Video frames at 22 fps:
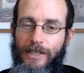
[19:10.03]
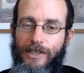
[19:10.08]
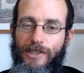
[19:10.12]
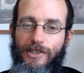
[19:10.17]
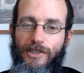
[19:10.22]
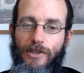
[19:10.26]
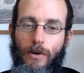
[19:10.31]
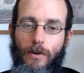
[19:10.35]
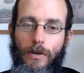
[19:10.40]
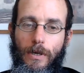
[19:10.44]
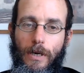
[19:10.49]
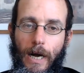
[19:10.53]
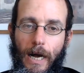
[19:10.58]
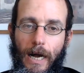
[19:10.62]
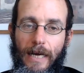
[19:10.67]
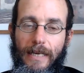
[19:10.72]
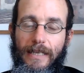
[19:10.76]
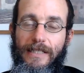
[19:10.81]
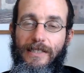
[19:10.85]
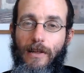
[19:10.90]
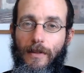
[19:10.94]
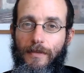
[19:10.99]
So
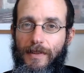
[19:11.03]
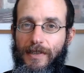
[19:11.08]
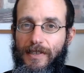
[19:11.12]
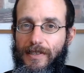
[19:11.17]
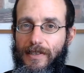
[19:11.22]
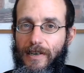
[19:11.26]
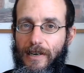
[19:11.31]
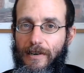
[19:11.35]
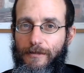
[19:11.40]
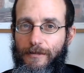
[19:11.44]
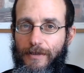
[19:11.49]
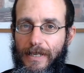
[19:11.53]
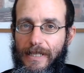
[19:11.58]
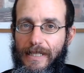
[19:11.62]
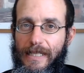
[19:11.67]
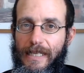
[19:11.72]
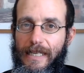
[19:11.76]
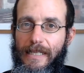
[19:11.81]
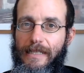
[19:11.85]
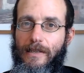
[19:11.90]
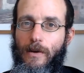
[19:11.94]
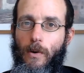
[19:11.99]
God is on the surface,
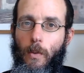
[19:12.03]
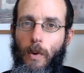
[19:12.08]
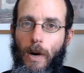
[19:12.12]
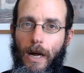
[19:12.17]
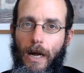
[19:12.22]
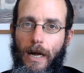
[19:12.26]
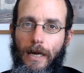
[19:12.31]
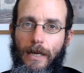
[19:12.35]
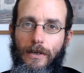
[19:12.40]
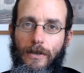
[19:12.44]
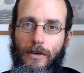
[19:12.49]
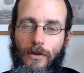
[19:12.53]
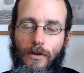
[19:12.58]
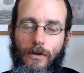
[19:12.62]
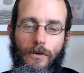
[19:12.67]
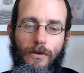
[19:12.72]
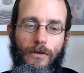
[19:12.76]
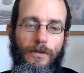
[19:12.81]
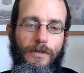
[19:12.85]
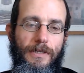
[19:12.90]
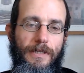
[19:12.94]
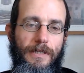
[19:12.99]
he's the one
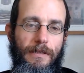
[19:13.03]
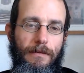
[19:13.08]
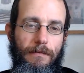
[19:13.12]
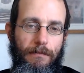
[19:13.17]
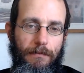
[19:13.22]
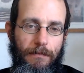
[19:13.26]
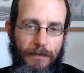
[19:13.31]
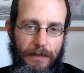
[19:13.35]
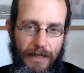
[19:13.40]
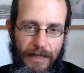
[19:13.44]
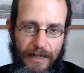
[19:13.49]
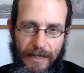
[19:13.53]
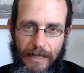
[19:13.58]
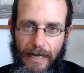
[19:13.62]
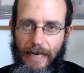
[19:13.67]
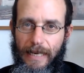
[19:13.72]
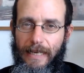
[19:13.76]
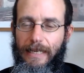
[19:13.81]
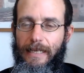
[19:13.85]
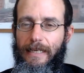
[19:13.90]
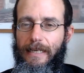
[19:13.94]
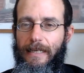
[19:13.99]
who's
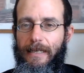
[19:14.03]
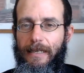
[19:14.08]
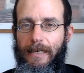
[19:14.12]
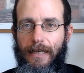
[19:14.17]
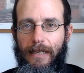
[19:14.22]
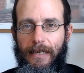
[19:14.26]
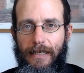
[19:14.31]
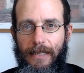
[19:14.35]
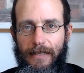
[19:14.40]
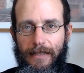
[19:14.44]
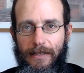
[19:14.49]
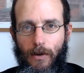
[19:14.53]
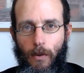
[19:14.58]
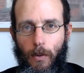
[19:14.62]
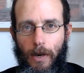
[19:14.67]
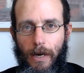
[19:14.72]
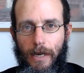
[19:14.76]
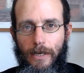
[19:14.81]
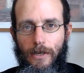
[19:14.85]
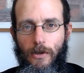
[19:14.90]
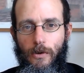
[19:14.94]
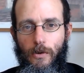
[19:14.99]
deciding, and he's the
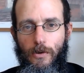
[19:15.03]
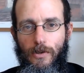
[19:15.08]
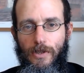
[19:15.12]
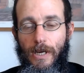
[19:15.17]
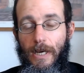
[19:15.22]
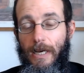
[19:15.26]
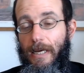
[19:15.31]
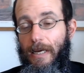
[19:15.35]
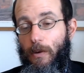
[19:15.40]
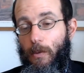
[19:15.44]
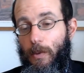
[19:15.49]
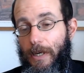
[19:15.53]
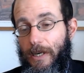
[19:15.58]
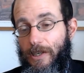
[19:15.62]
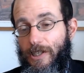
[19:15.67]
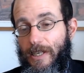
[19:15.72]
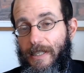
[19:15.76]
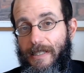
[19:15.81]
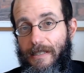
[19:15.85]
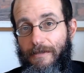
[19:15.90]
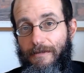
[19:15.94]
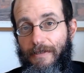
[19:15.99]
one we're
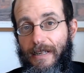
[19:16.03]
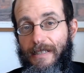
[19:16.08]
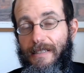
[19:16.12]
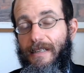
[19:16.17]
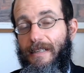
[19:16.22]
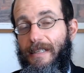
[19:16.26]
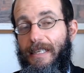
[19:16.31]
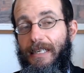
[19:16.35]
just a vessel.